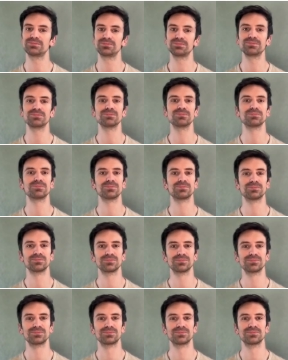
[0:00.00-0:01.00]

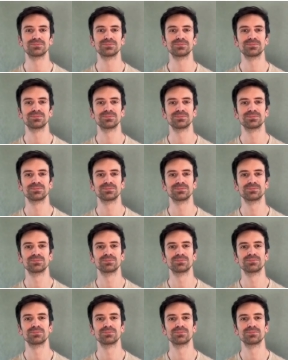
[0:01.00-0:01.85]
(silence)